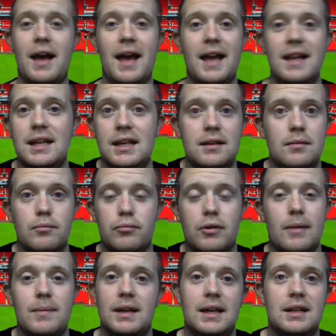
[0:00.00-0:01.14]
any
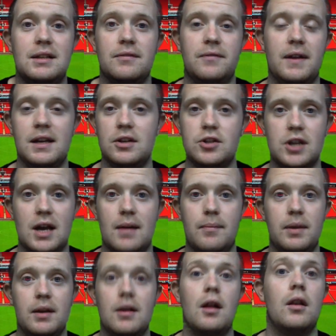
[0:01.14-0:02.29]
Premier League defending
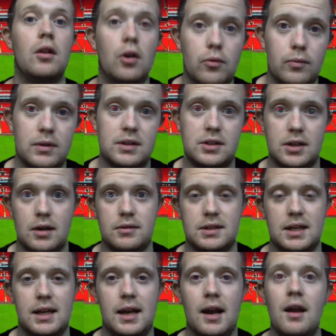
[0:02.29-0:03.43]
champion, along with
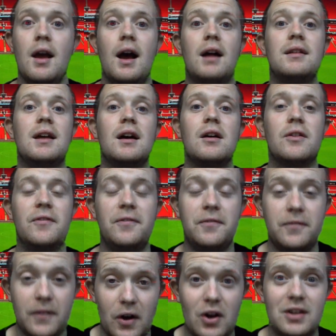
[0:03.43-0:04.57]
Chelsea. And they are the
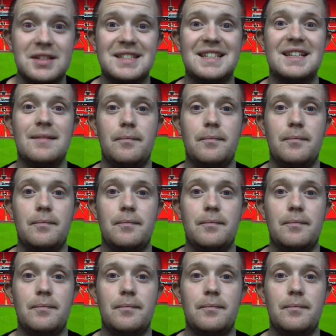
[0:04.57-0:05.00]
fourth